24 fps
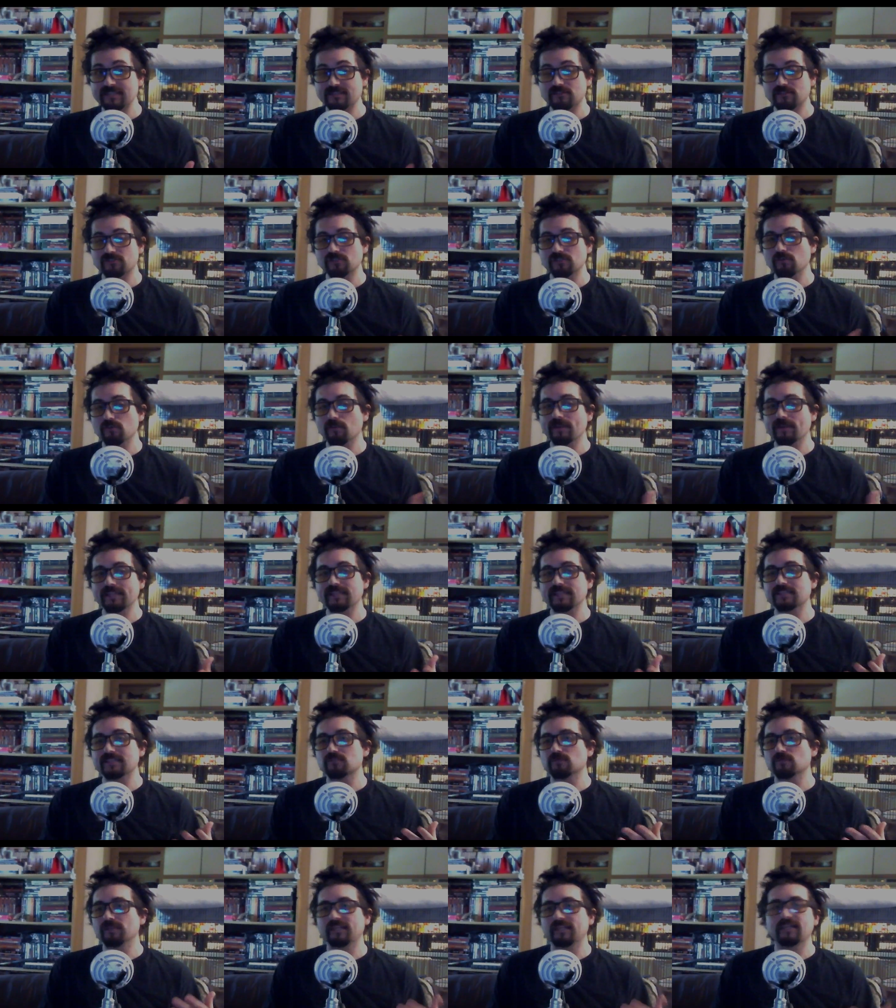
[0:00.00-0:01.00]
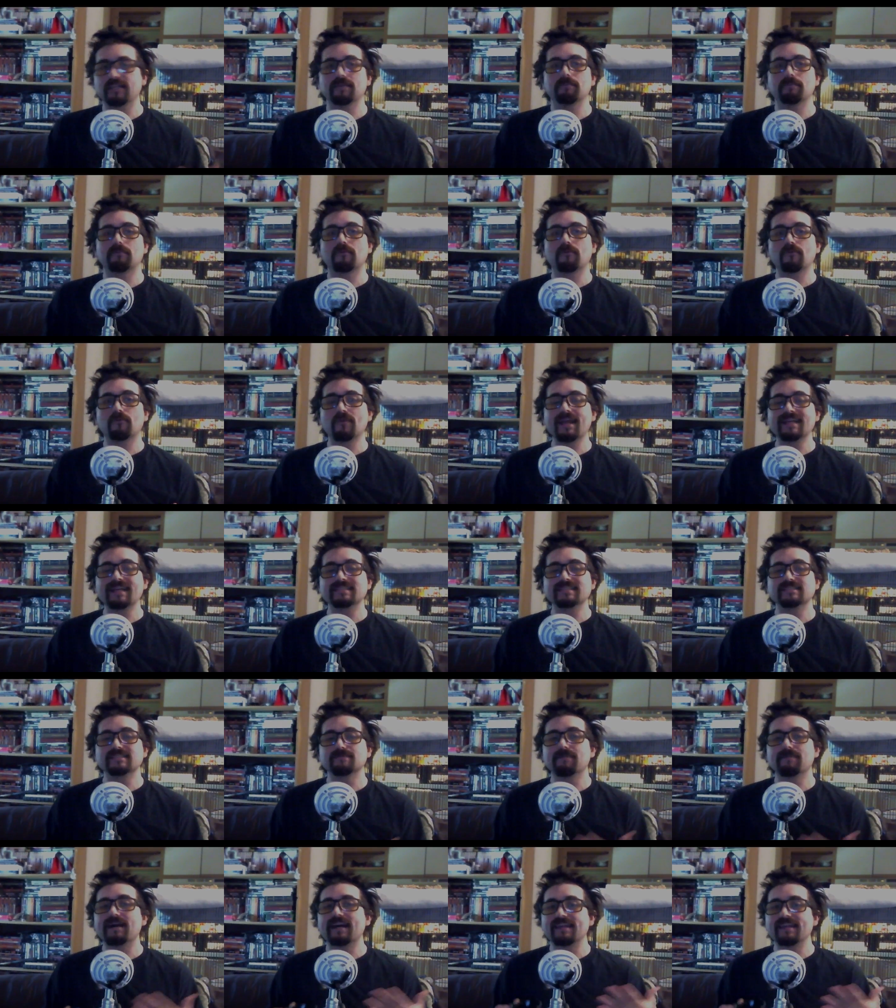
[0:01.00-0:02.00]
There's nobody that's really
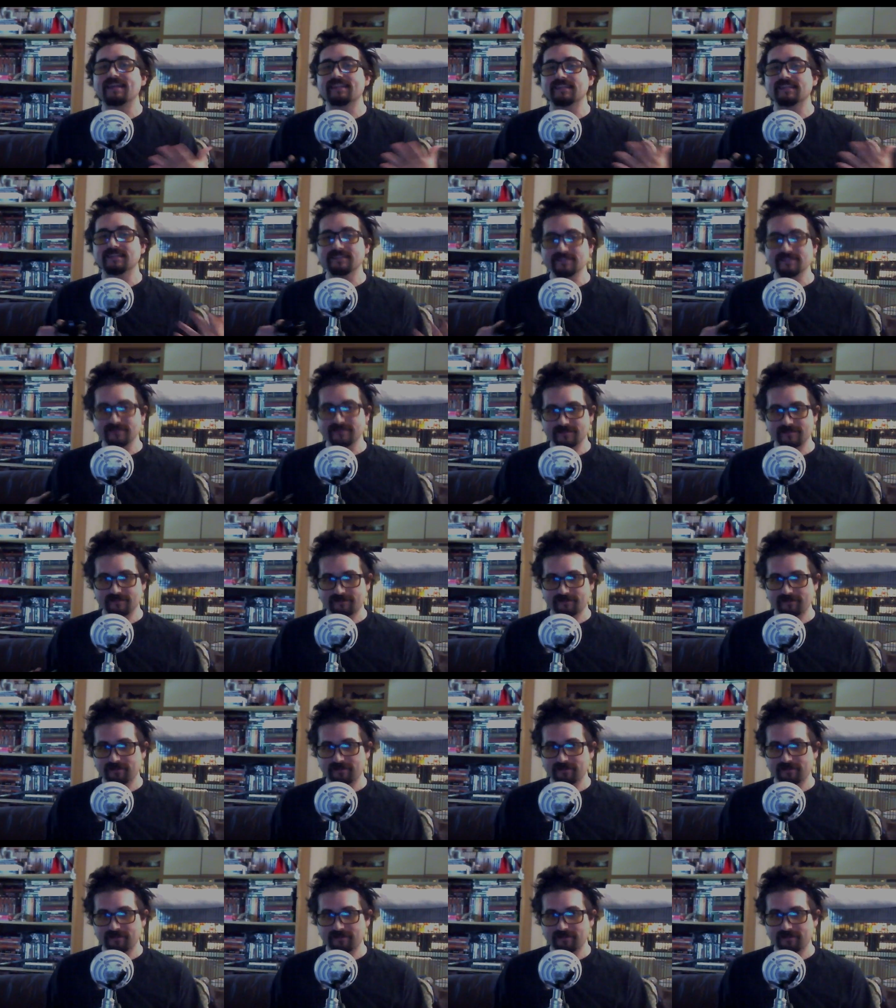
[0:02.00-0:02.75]
impressed by this